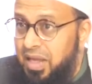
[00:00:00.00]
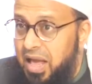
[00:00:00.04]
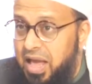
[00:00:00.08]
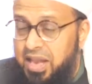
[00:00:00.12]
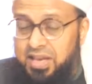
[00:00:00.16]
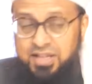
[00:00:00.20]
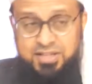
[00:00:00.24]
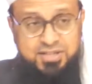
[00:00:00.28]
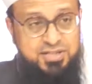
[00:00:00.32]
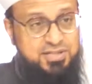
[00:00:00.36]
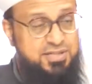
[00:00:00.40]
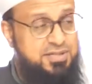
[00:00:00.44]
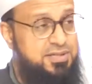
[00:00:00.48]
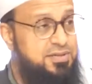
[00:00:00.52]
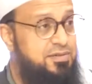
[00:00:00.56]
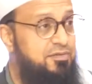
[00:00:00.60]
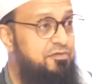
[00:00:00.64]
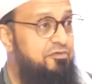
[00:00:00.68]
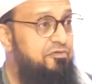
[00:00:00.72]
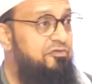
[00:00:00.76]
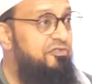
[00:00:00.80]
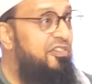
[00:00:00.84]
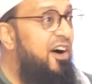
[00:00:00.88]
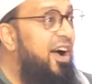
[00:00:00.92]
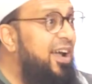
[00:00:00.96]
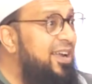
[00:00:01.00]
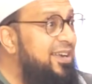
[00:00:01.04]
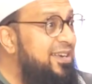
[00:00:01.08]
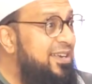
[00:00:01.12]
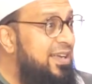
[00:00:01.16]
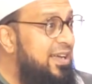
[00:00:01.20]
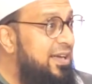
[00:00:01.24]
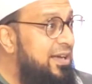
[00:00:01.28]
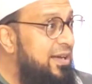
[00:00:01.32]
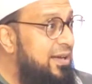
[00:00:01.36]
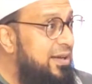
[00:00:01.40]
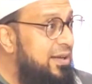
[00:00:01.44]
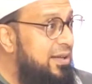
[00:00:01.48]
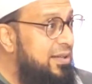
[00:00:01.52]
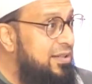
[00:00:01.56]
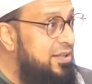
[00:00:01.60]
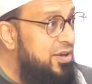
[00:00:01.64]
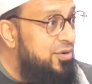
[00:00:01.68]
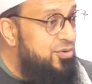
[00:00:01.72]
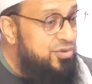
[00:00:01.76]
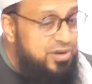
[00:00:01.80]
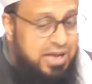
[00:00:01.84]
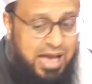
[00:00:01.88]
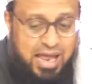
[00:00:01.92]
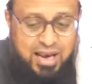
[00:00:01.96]
And it's finding
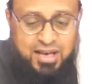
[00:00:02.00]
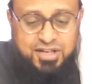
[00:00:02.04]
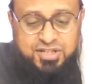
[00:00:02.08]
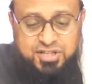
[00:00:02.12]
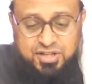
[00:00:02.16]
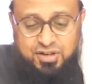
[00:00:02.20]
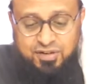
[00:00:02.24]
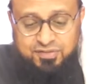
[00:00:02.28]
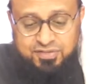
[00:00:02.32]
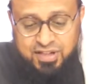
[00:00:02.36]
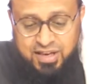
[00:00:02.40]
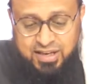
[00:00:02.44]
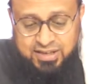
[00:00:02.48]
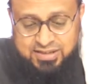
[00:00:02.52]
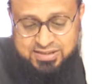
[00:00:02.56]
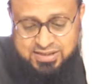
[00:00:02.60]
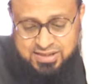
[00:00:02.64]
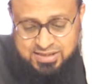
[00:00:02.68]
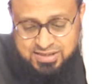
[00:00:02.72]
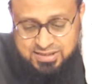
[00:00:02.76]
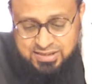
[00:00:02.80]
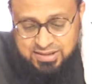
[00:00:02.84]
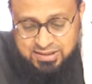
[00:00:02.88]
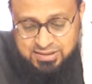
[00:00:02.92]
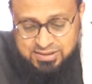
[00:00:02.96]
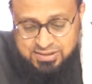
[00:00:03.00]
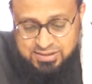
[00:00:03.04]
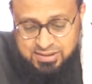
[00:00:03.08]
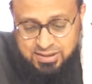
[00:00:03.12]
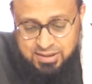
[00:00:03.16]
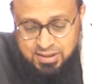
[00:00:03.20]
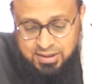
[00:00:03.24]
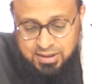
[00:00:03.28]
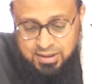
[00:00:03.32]
the reality of that existence.